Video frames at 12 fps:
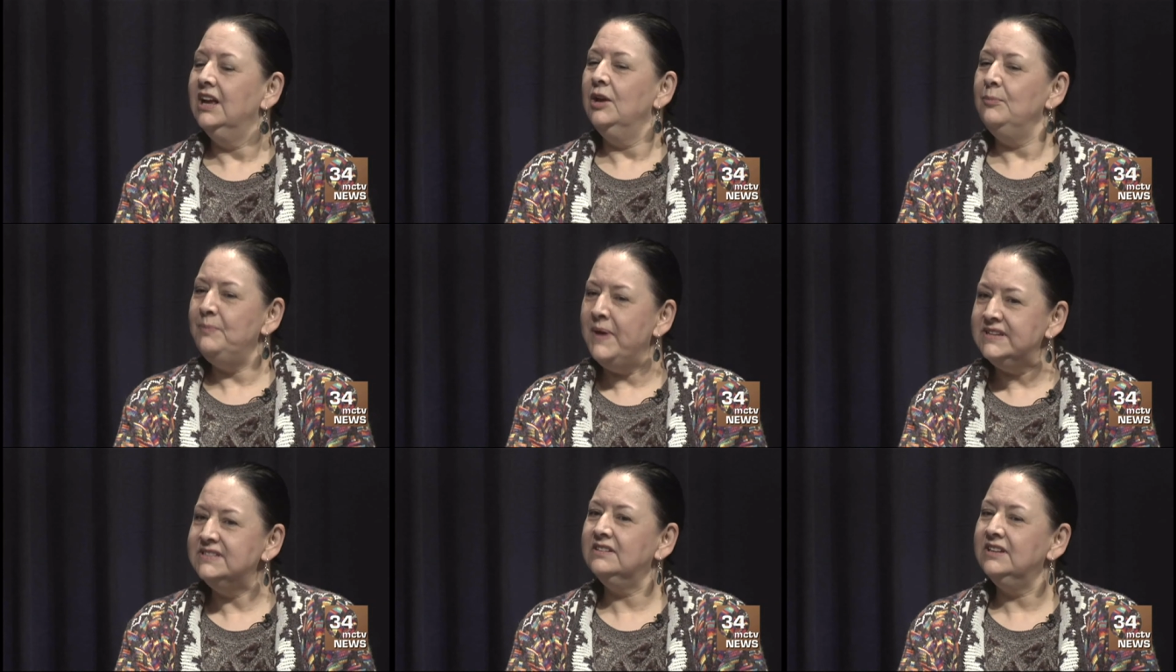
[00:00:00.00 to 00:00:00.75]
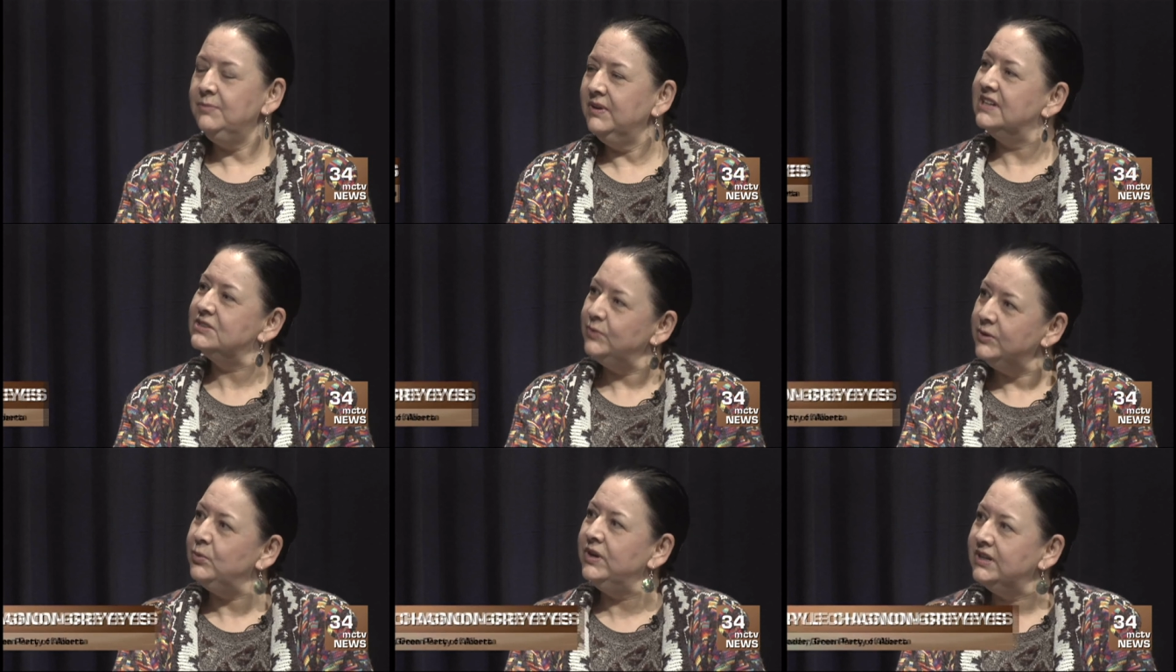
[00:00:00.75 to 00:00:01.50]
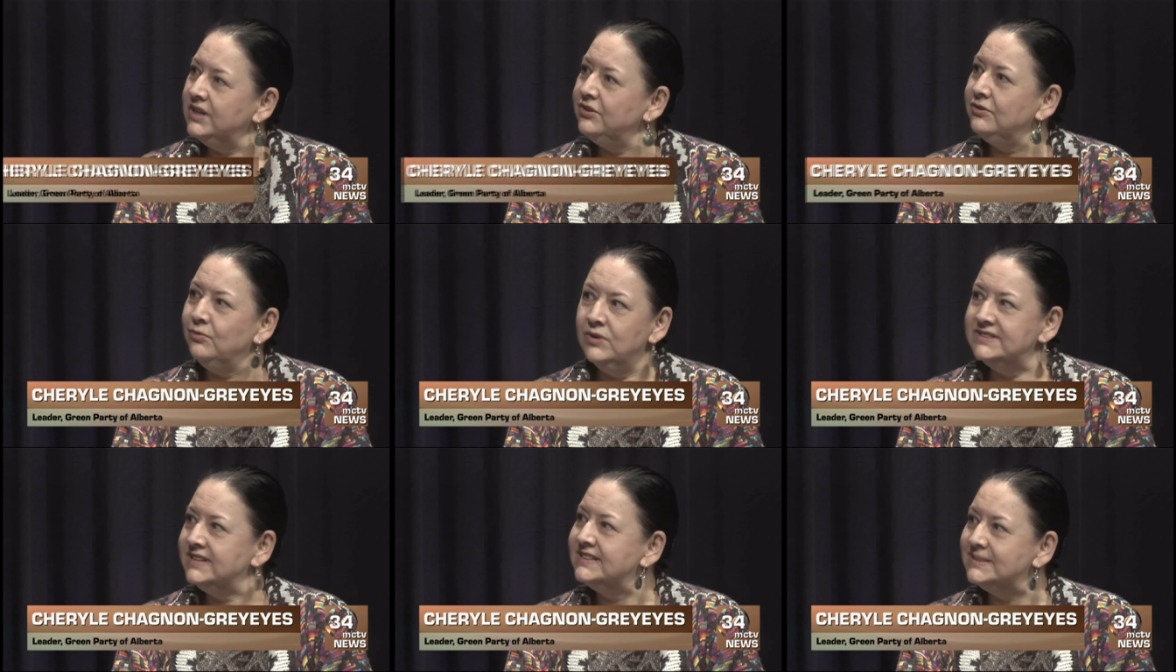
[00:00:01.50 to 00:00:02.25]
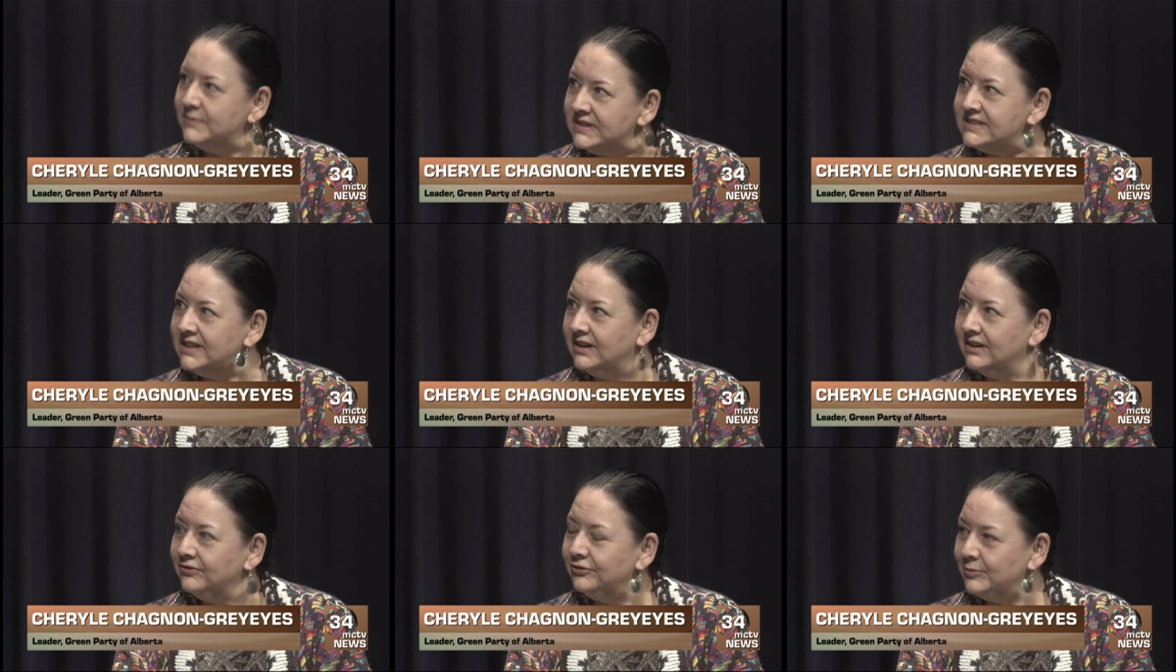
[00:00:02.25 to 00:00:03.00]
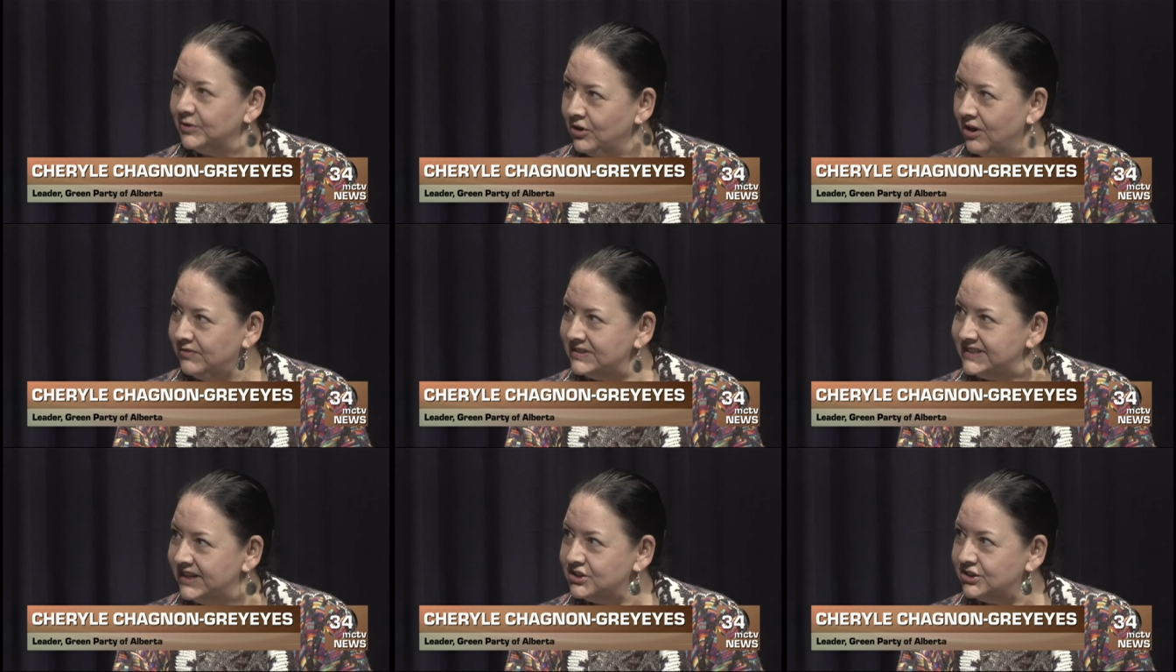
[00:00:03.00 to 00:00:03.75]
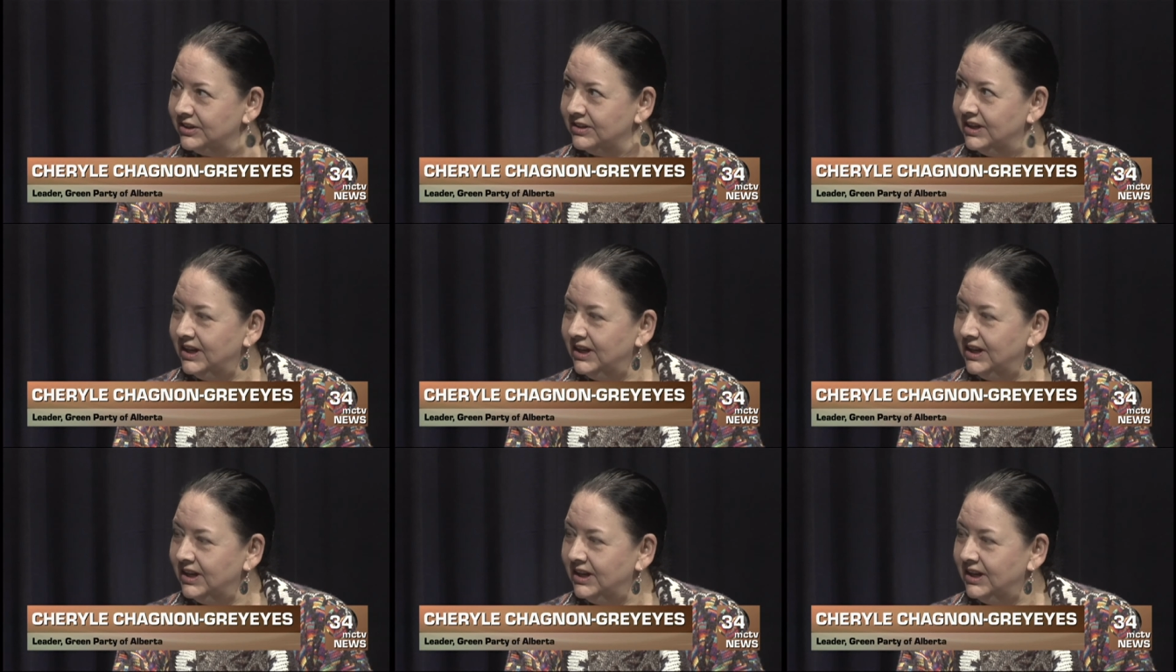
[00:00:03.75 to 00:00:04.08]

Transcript: Basically, because we bring another voice that's missing from the conversation.